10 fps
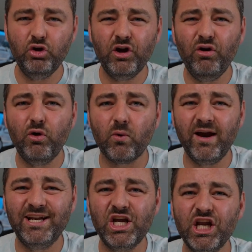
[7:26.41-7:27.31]
You can
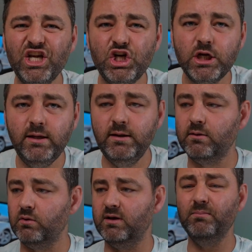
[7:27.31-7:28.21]
grate
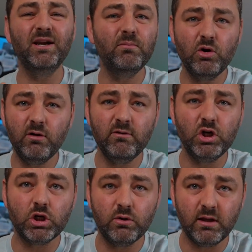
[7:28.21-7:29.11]
cheese on them, and I'm not
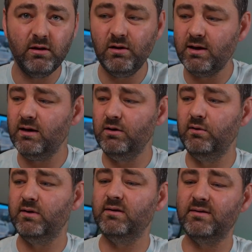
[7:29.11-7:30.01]
even joking. You can
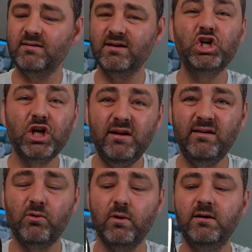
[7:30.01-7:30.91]
use this as a
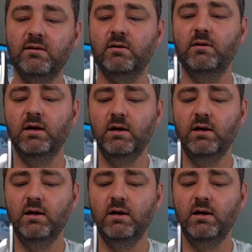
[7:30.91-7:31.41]
cheese grater.